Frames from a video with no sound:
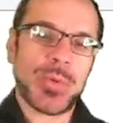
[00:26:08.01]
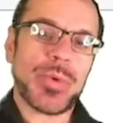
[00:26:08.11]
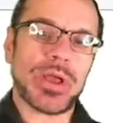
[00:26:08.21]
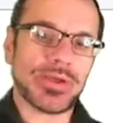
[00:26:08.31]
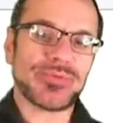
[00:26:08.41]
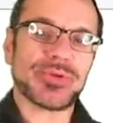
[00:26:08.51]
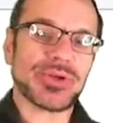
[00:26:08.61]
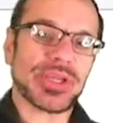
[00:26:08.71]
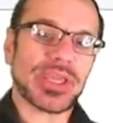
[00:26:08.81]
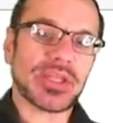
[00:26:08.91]
Well, if you're
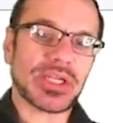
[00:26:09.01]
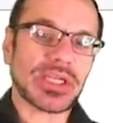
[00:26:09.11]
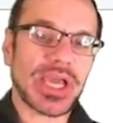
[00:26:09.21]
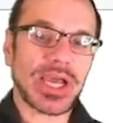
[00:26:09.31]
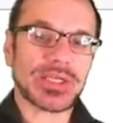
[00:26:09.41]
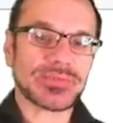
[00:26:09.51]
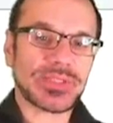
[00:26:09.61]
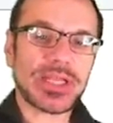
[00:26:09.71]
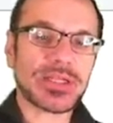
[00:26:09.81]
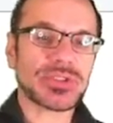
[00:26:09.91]
doing any kind of
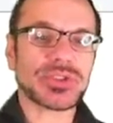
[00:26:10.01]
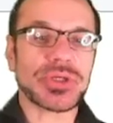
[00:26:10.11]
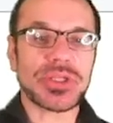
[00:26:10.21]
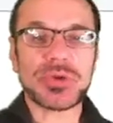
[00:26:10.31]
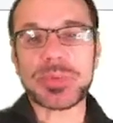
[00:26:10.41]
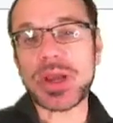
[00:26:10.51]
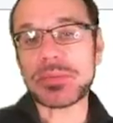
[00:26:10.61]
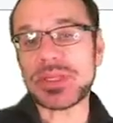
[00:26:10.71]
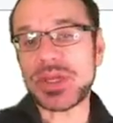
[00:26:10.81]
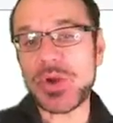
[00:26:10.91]
data engineering, you
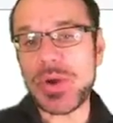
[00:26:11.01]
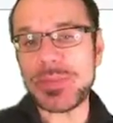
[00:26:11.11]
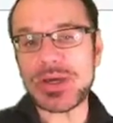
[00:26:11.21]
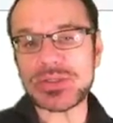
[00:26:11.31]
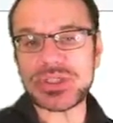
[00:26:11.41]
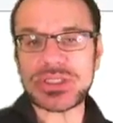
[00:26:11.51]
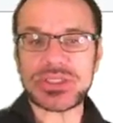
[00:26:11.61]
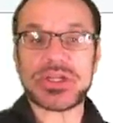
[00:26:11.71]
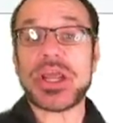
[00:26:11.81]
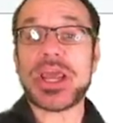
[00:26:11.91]
probably know about JSON,